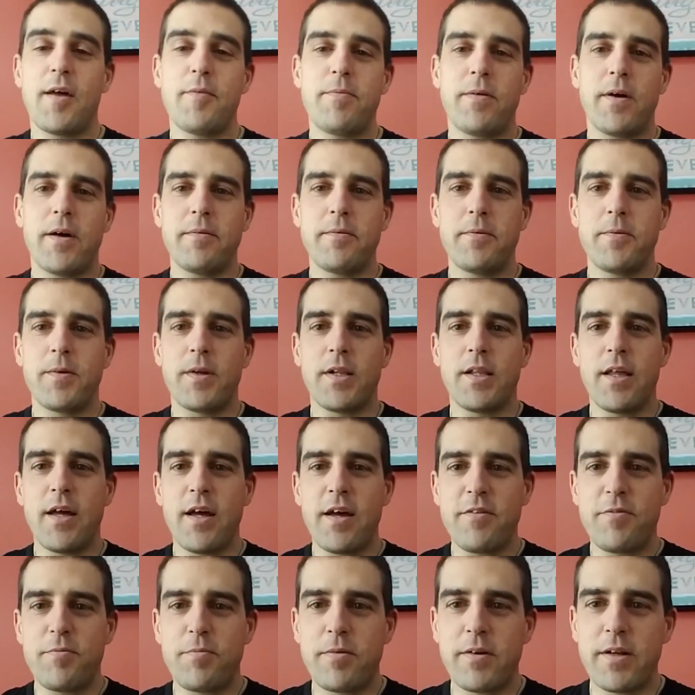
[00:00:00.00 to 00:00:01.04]
I probably would have
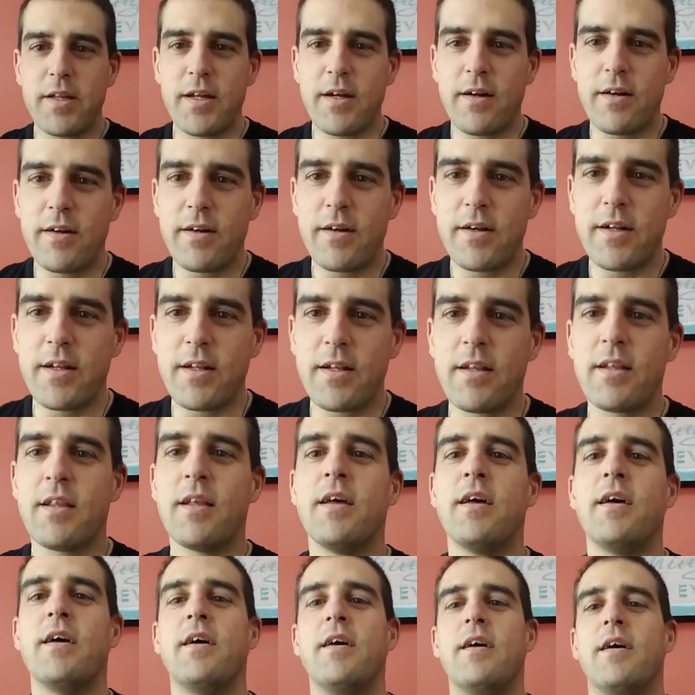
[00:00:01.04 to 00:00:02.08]
laughed pretty hard and
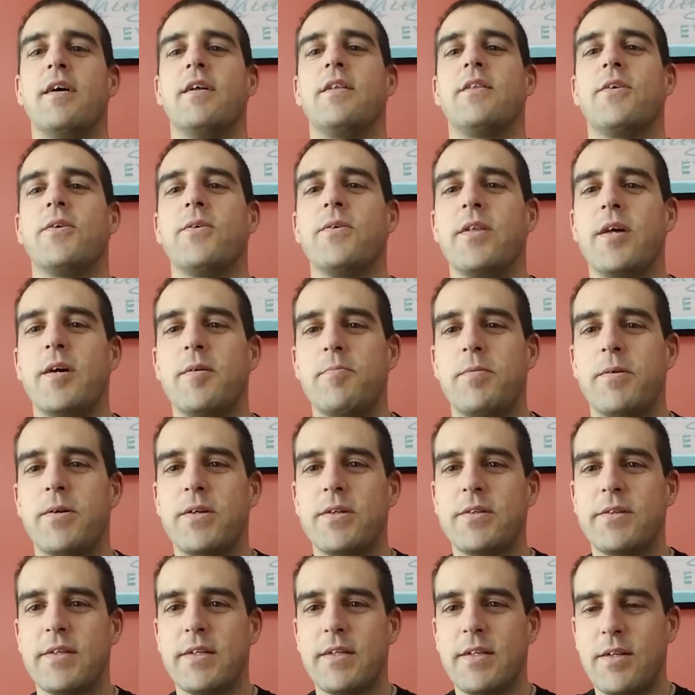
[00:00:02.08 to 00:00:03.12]
told that
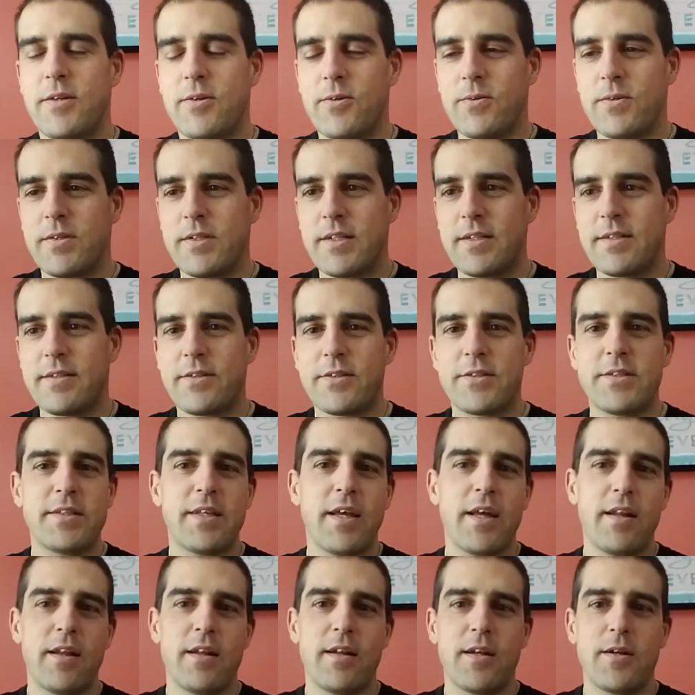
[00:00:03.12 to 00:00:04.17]
person, since they're
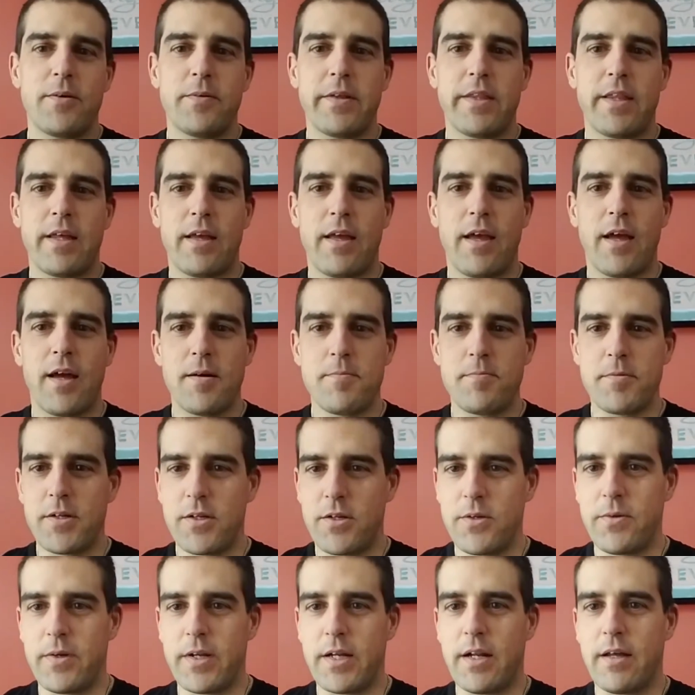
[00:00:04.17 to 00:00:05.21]
standing there with a camera
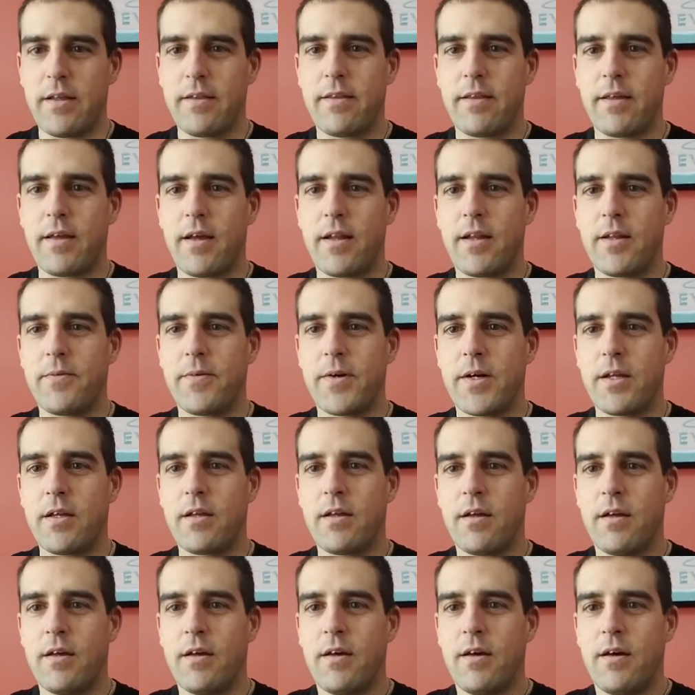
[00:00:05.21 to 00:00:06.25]
doing nothing anyway,